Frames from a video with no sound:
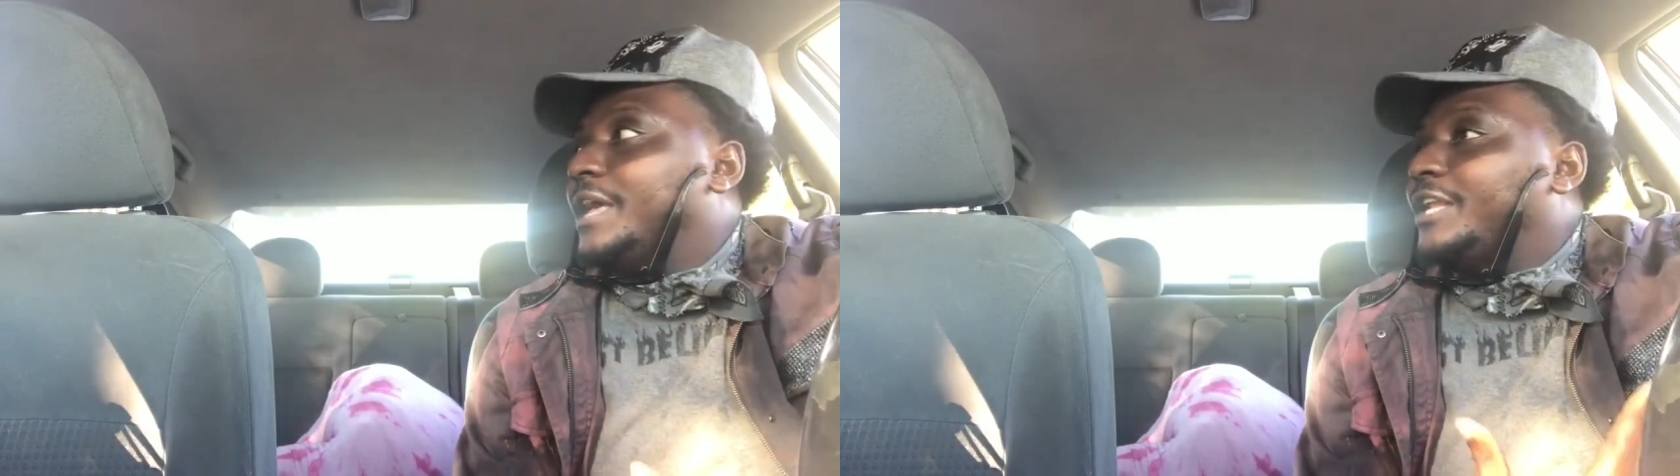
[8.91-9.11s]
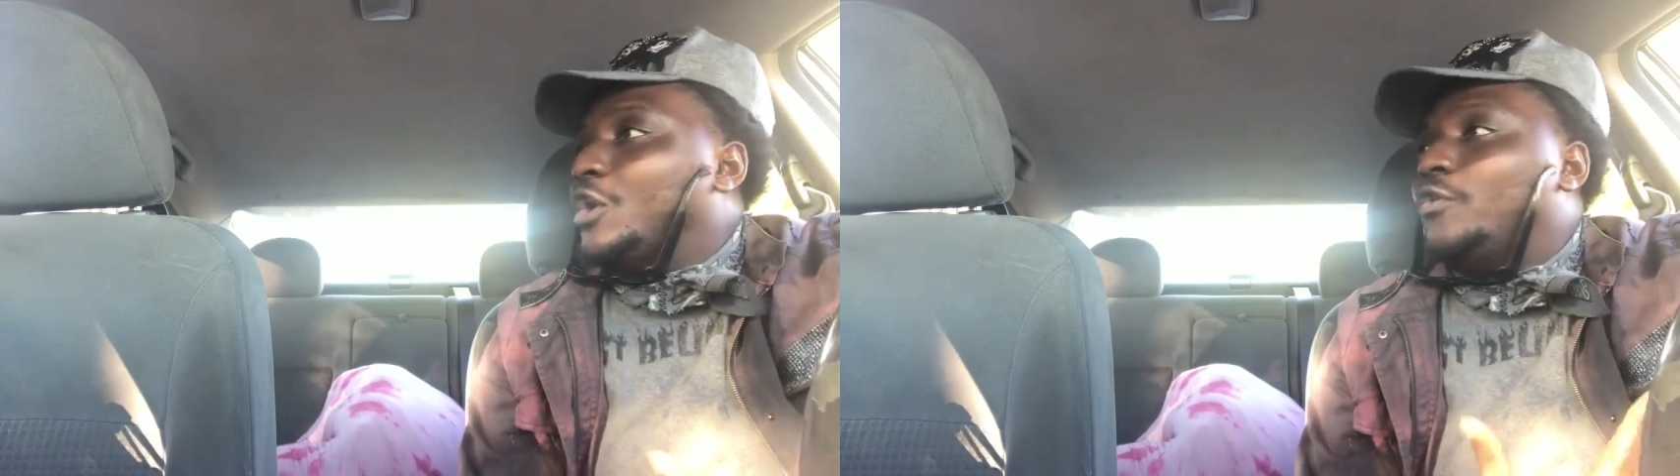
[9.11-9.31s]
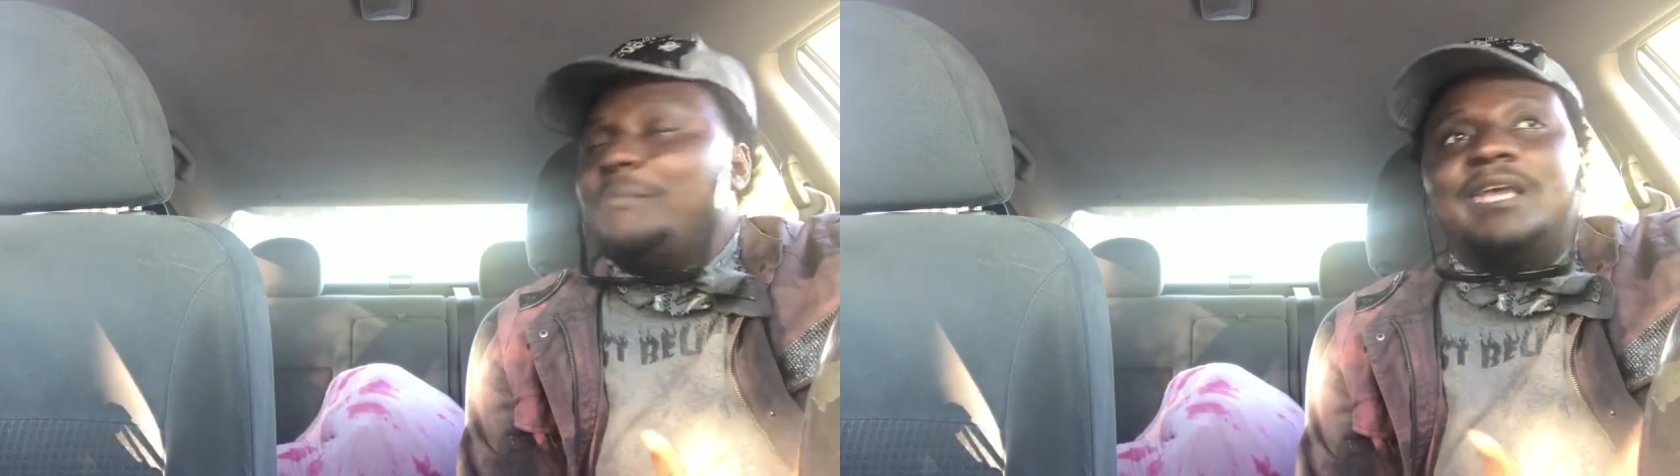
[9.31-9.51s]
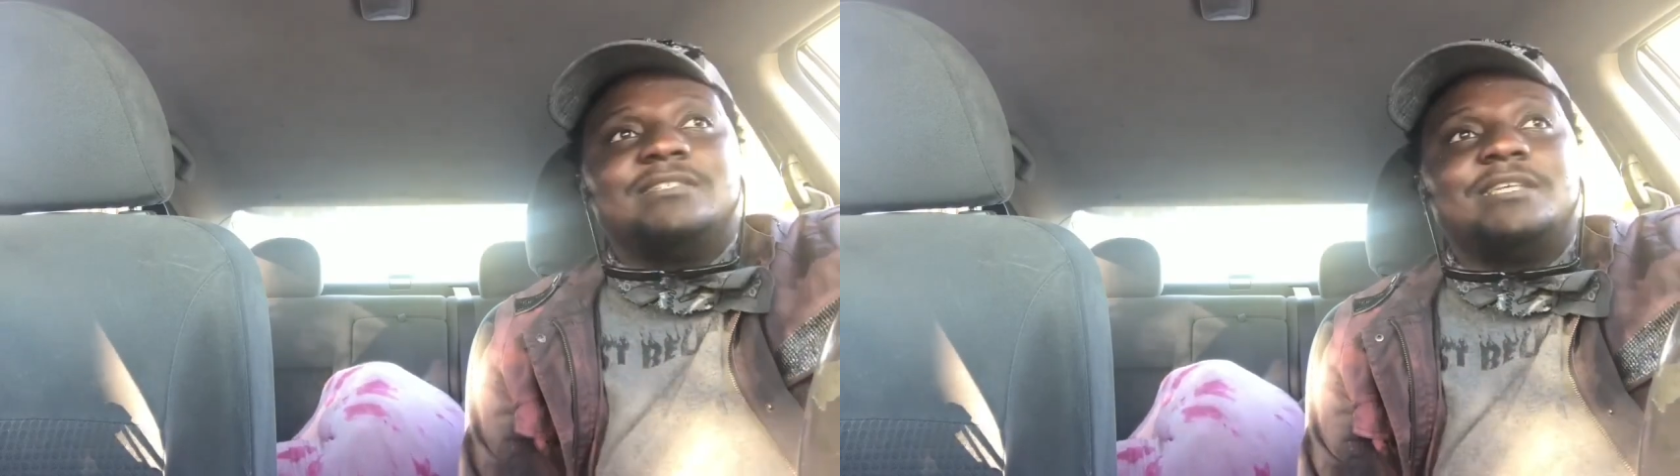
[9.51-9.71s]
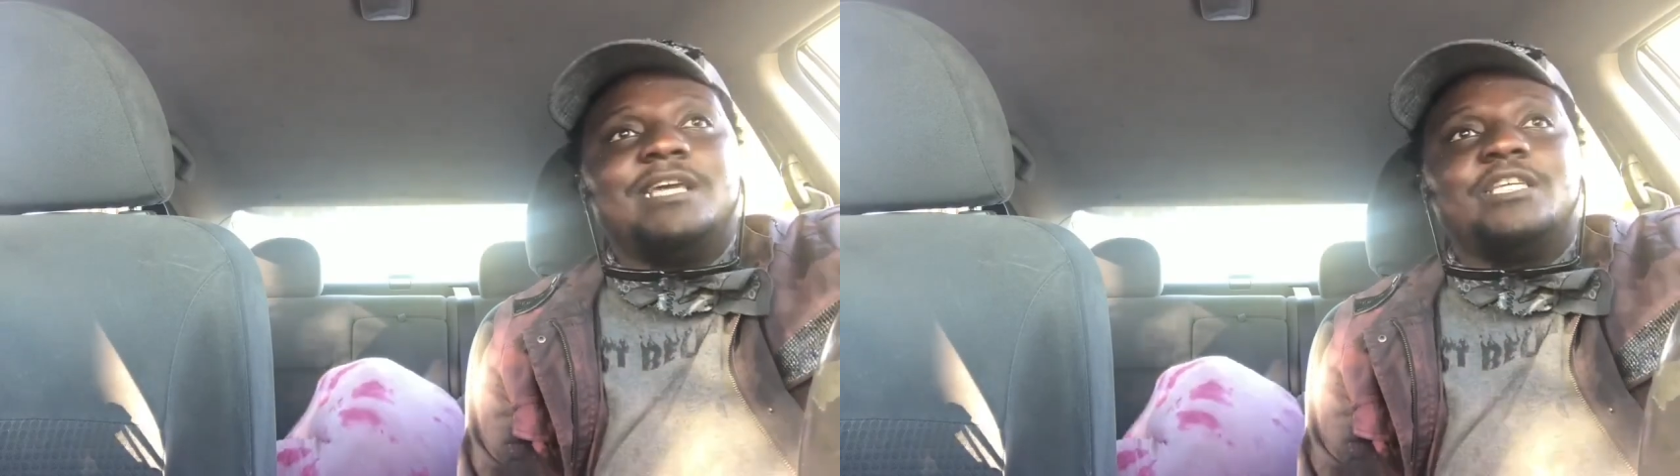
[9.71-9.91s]
It don't make
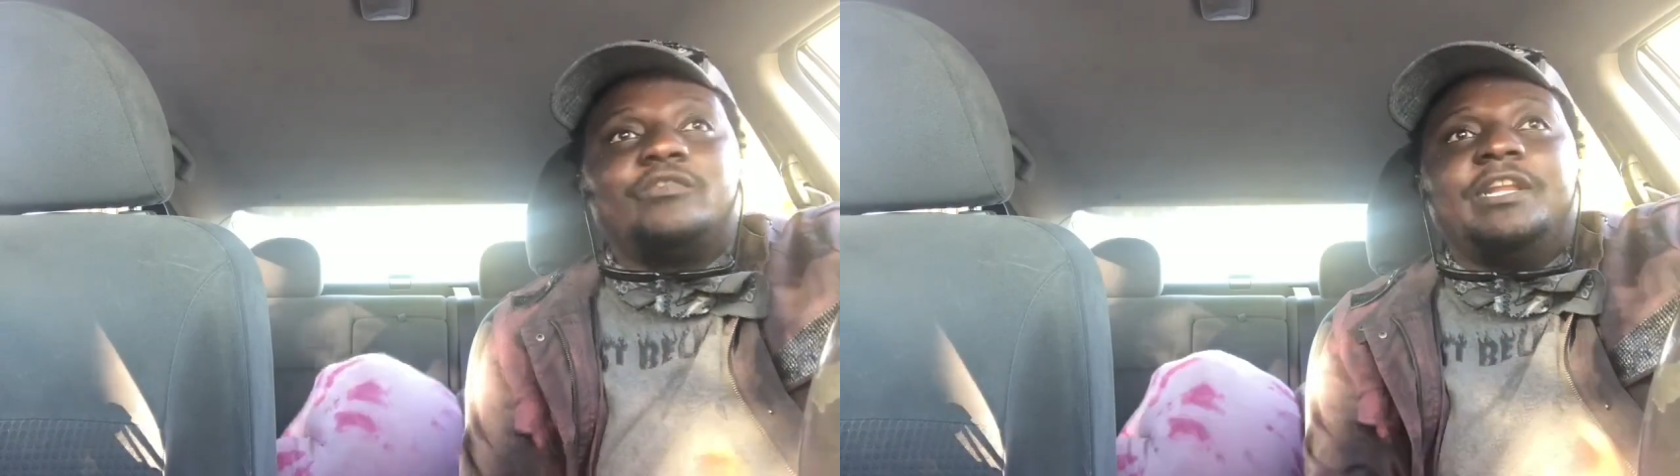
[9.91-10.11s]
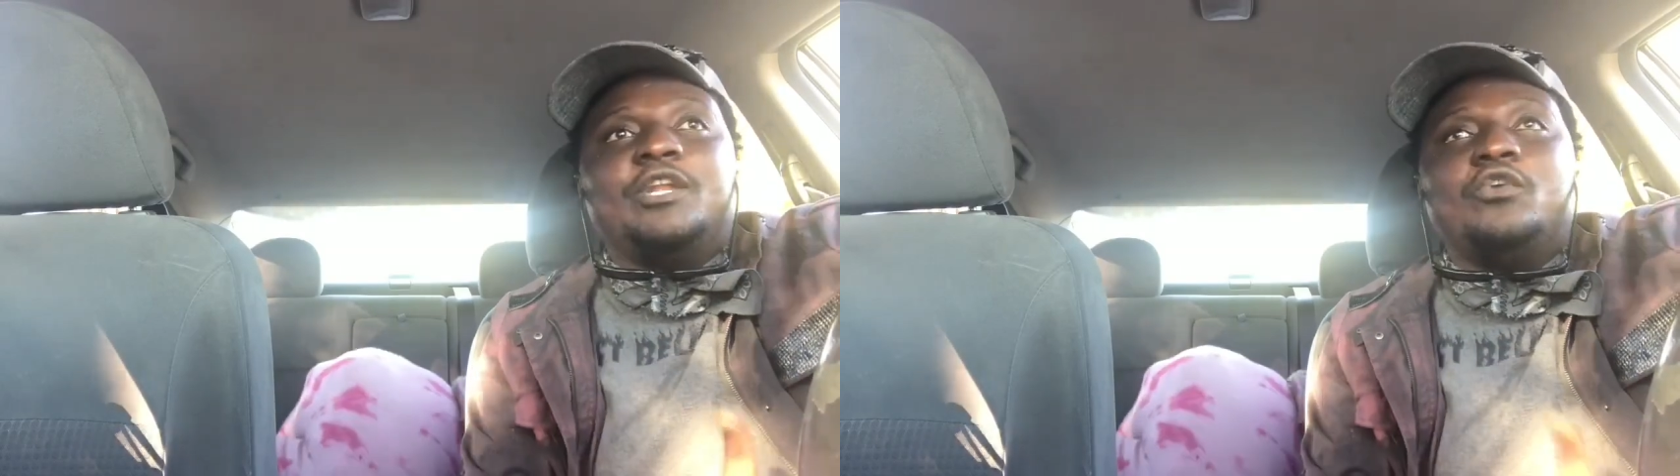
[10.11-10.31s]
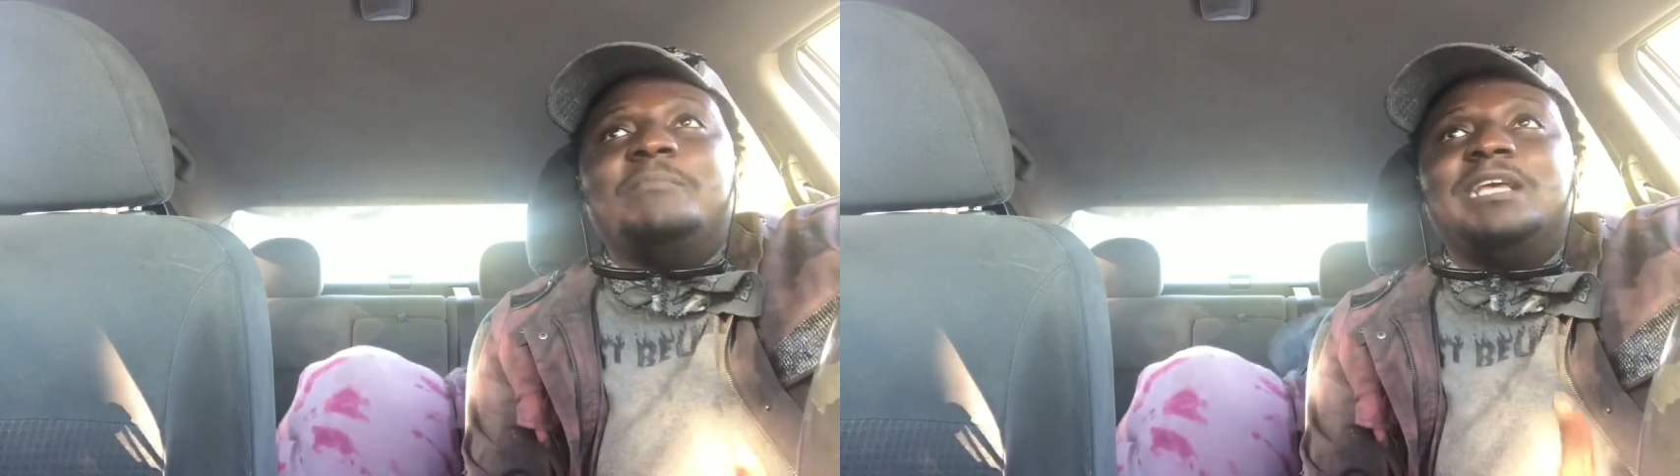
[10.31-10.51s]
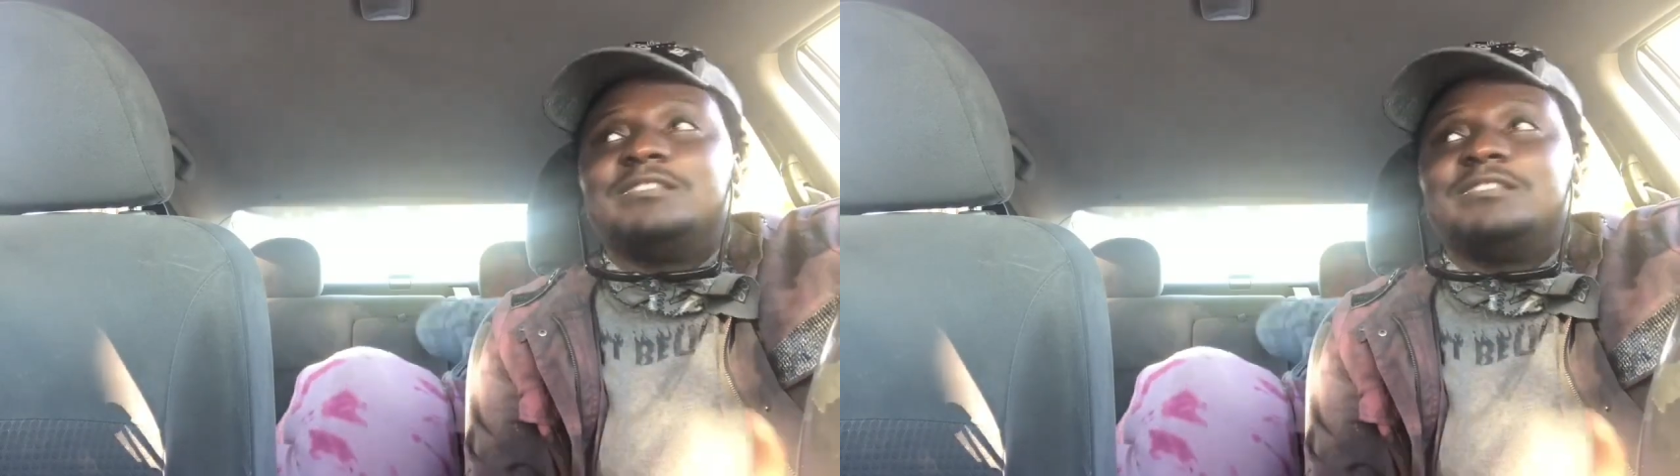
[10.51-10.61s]
sense. It really don't make